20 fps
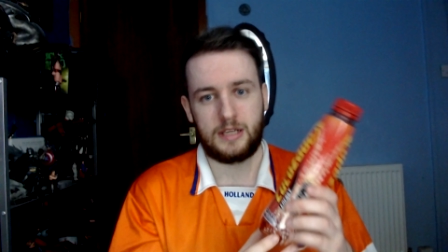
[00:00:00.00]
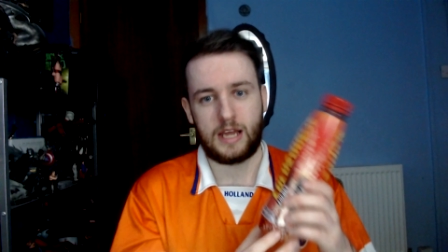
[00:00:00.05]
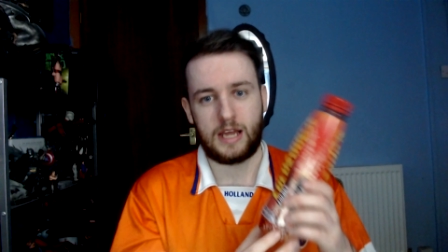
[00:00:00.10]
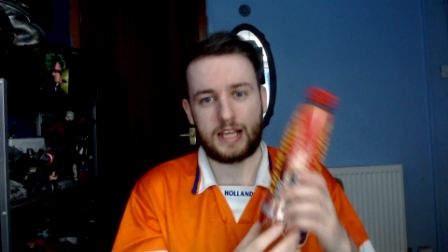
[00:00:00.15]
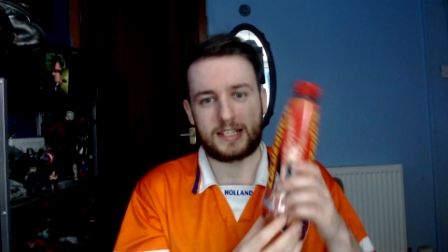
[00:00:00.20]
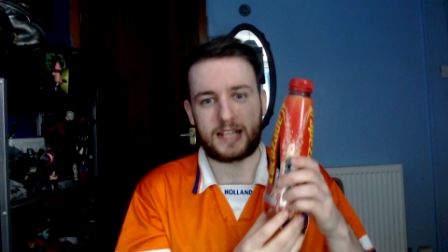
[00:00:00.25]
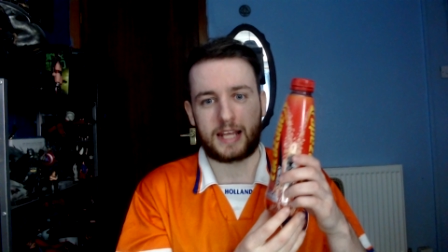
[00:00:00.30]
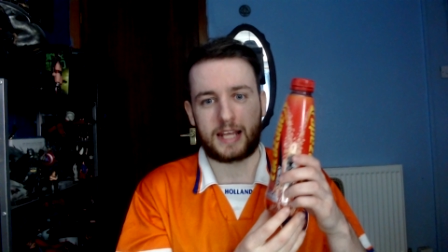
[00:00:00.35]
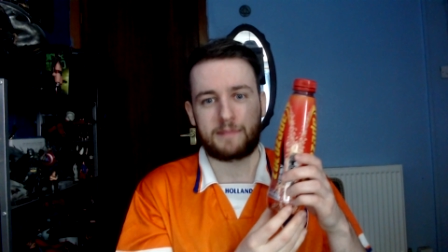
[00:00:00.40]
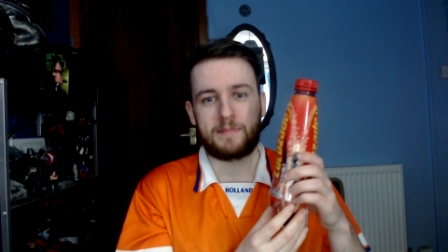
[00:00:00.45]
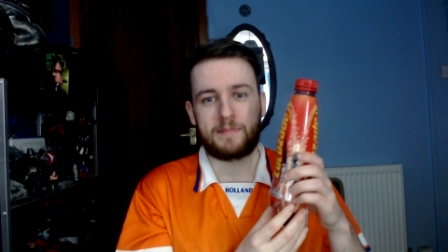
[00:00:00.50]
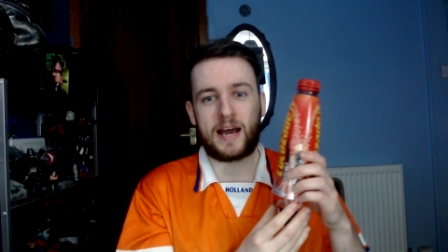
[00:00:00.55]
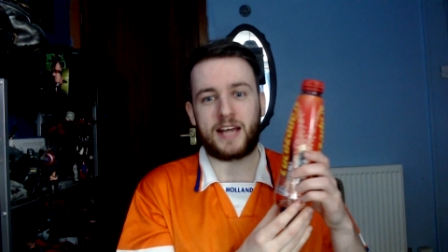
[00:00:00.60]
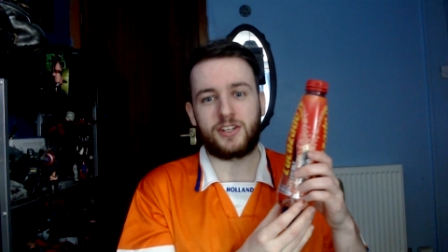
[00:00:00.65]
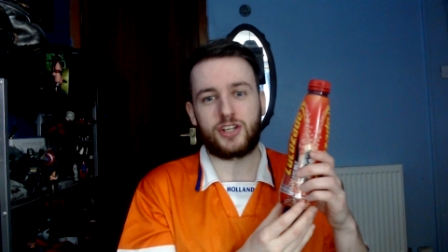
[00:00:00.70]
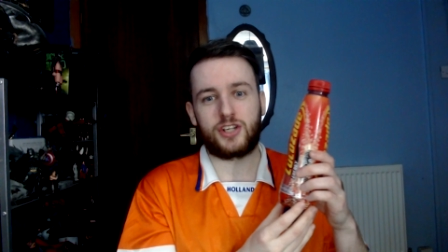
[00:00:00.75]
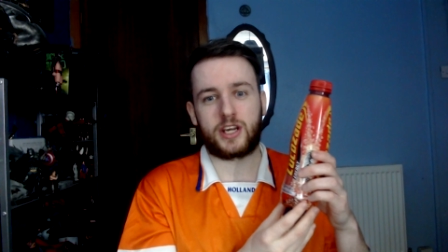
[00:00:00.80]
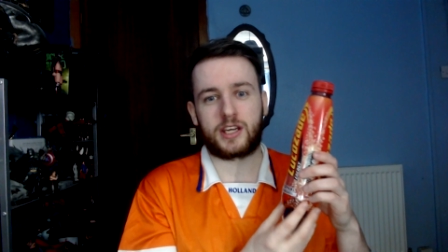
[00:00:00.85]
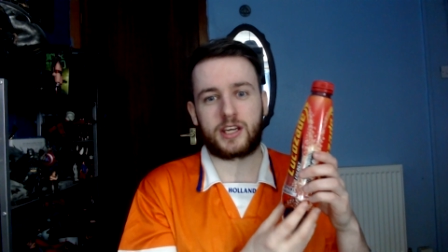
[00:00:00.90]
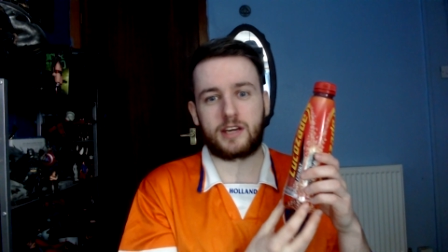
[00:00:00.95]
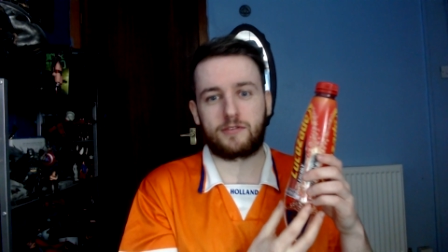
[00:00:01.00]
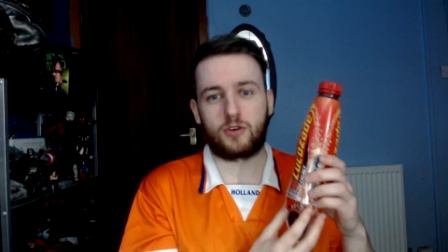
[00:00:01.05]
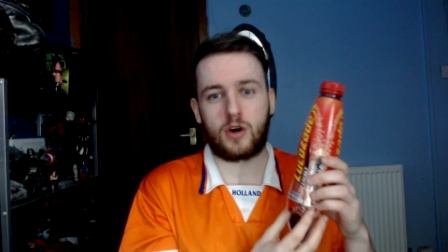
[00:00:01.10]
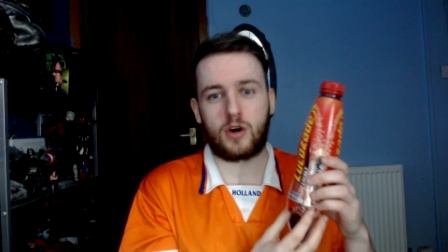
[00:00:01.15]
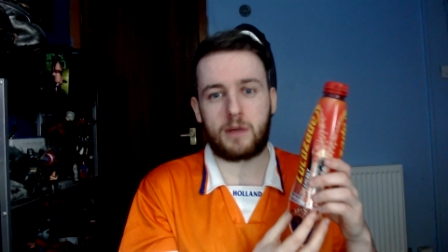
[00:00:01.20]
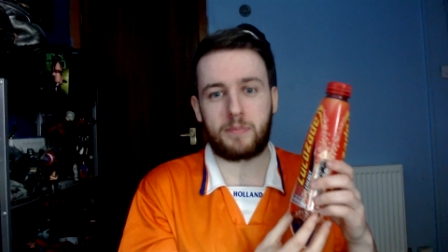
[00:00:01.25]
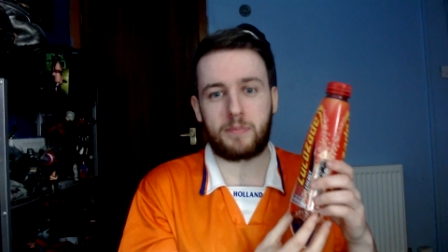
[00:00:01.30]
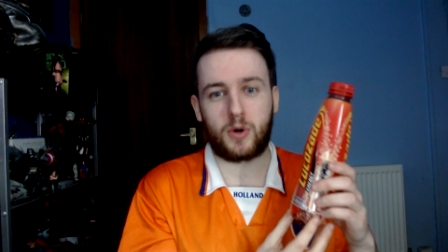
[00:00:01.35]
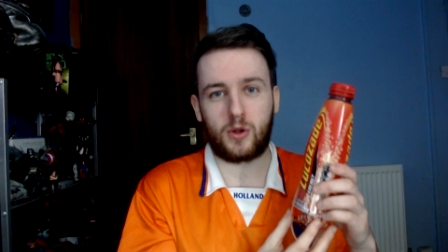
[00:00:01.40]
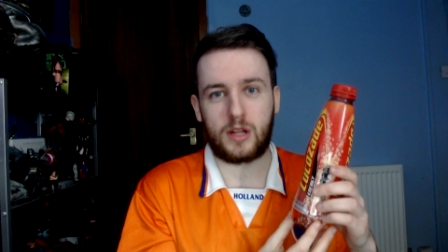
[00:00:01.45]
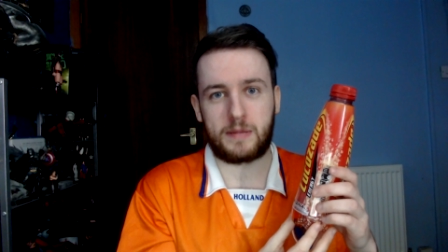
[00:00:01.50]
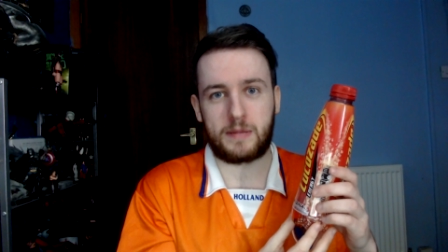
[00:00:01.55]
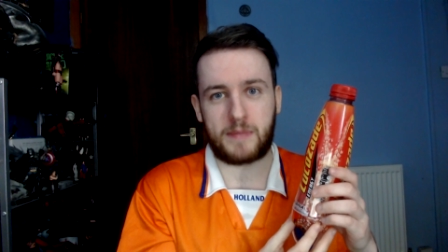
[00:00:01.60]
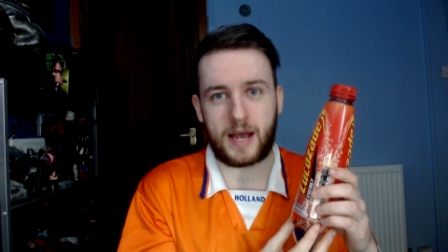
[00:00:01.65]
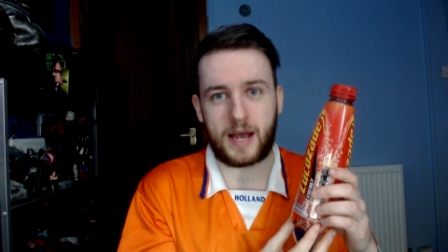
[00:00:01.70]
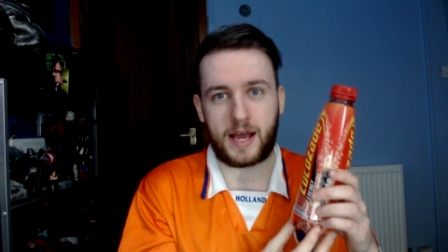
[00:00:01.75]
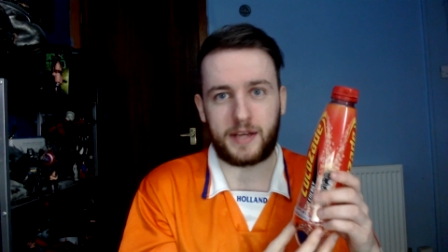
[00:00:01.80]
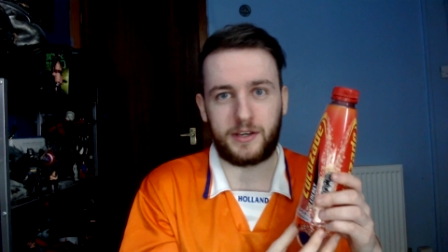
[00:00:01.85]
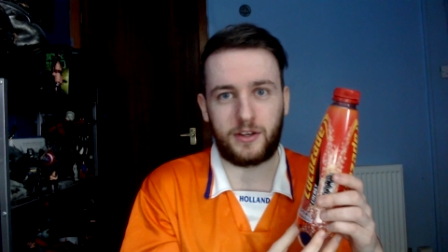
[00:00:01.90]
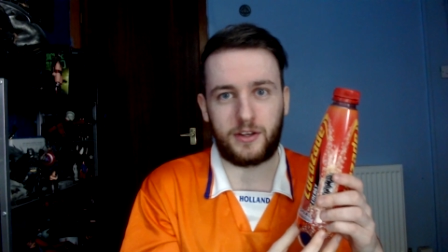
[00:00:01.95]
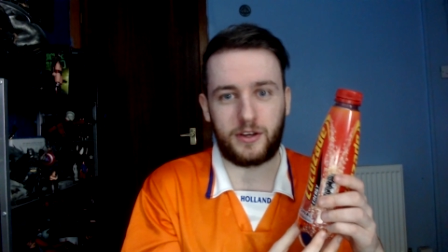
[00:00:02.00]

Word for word: It's like magic, I've got a bottle in my hand